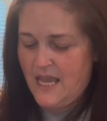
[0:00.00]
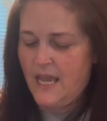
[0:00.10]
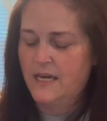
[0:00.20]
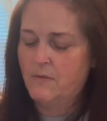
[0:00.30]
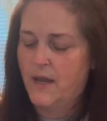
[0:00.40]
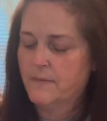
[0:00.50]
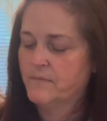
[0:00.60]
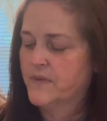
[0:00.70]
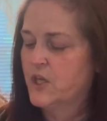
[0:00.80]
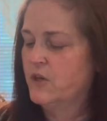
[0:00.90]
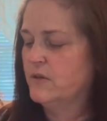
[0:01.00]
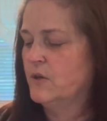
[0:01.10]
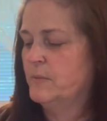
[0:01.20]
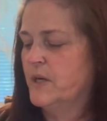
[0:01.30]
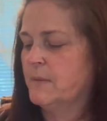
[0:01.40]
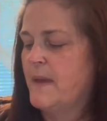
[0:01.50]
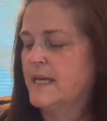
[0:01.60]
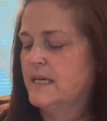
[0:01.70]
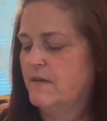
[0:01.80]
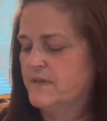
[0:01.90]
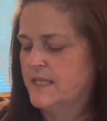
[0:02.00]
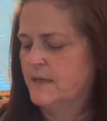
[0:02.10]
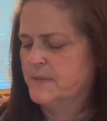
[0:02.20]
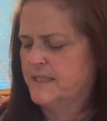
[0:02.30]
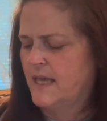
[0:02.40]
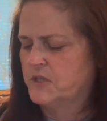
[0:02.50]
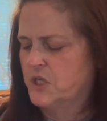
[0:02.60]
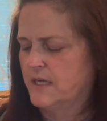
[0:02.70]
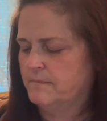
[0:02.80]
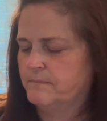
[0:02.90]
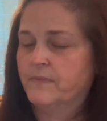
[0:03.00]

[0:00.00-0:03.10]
Anyway, cute little book, Magnificent Obsession,